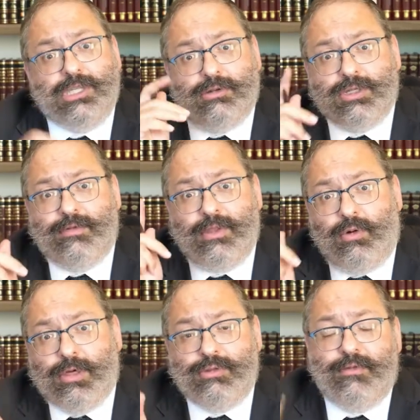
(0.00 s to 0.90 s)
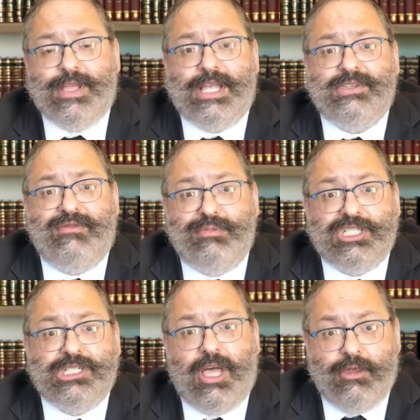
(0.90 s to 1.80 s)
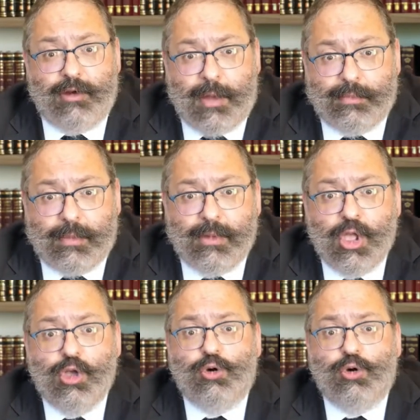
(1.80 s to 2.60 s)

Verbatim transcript: He's also the author of Kesef Mishnah on the Rambam,